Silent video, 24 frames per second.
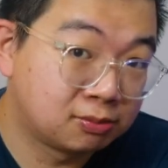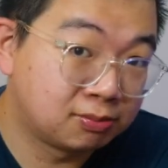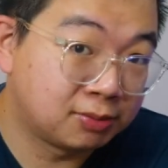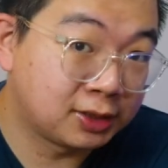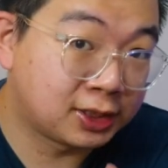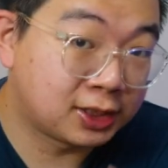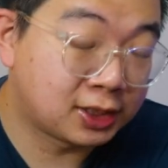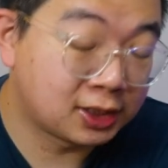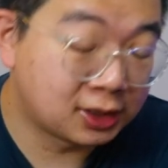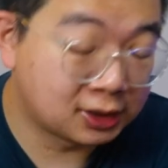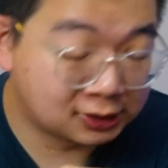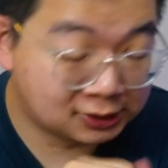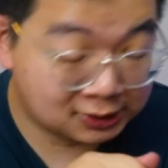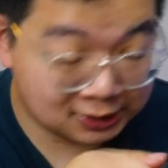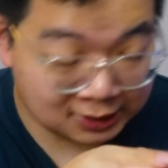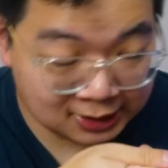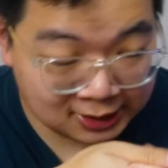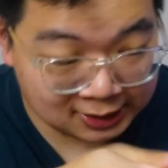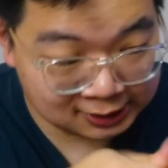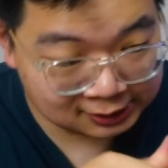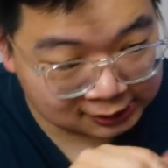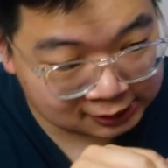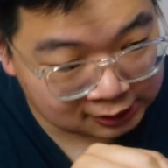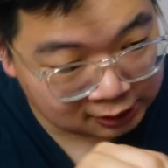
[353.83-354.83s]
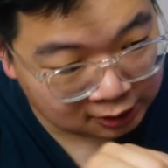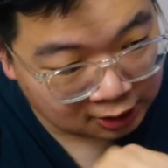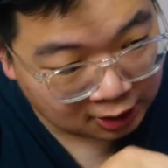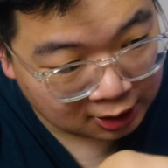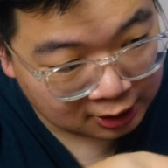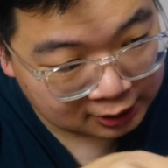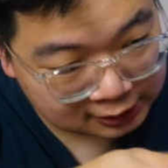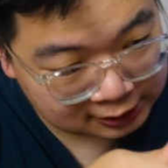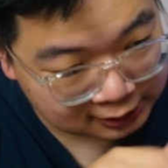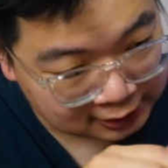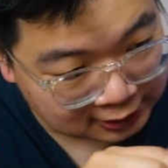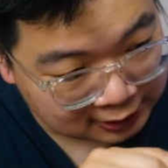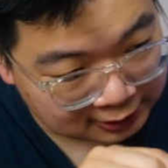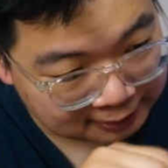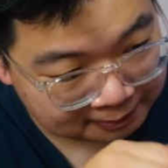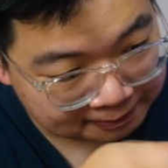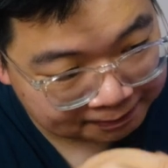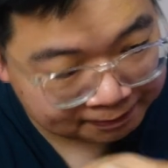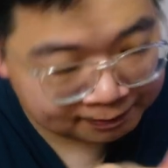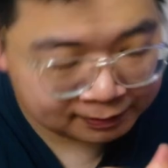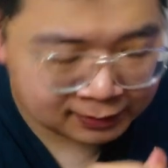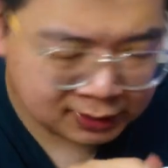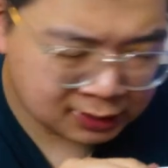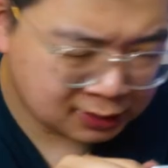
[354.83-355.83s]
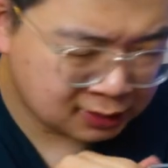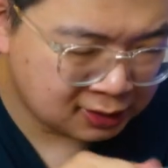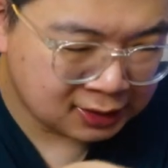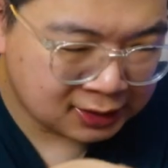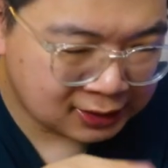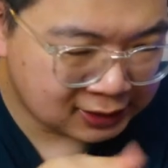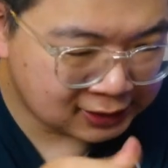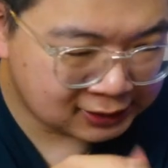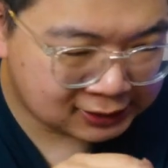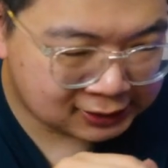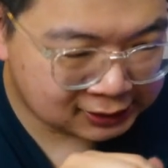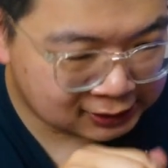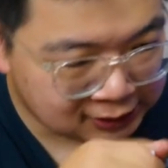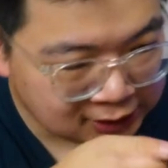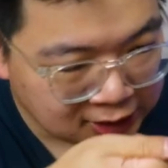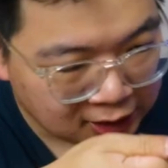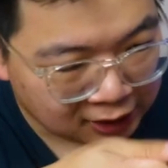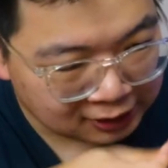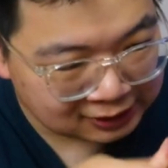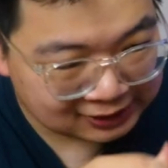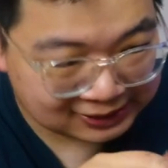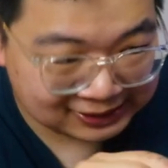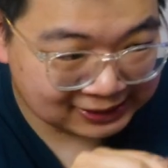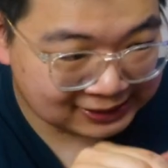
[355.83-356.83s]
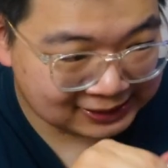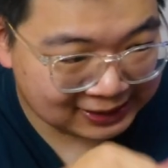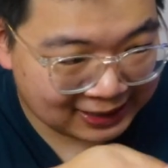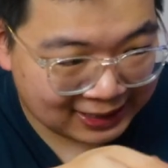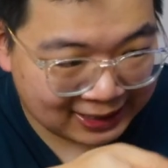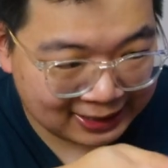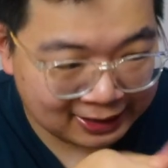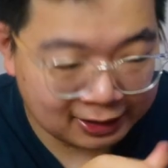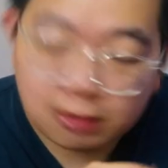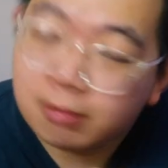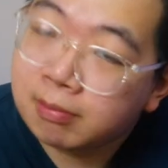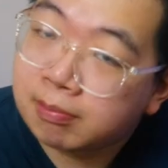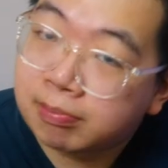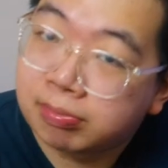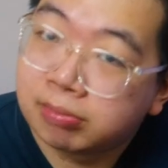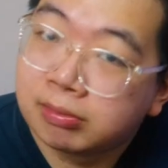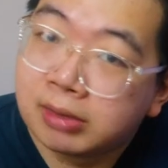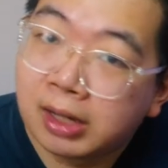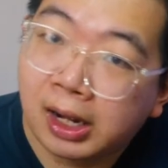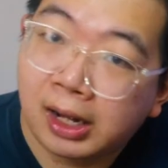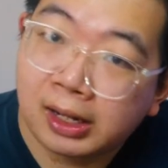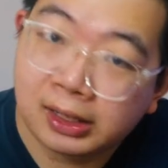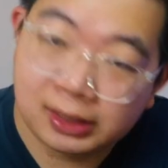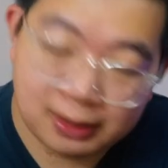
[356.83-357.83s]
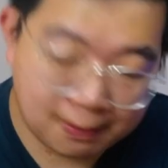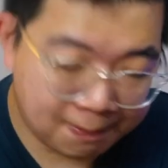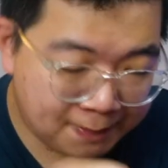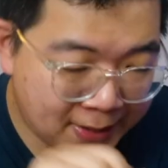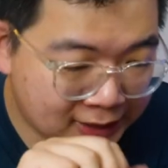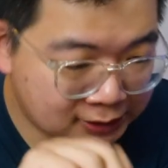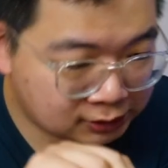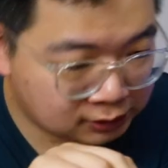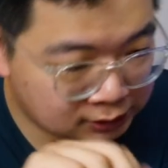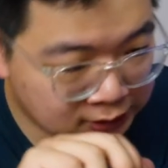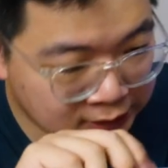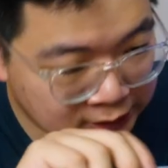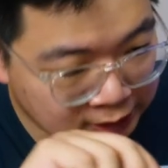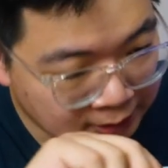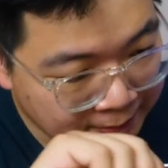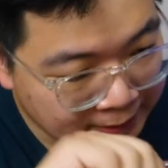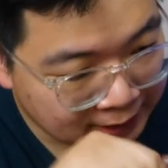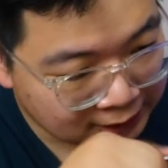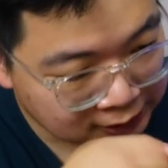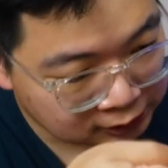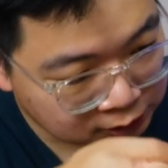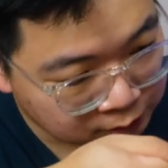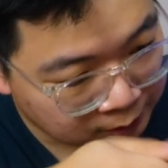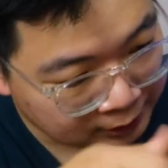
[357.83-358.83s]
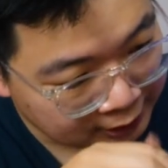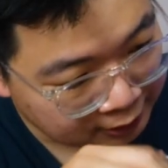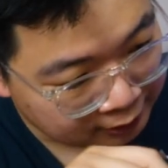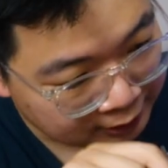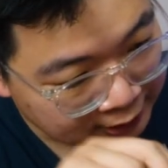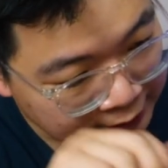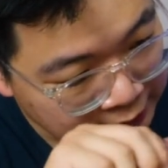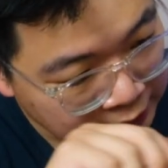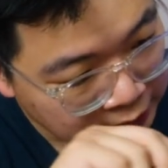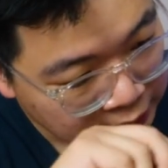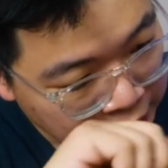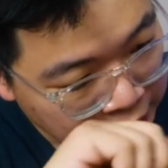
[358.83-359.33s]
because it's just not designed in the best way, right?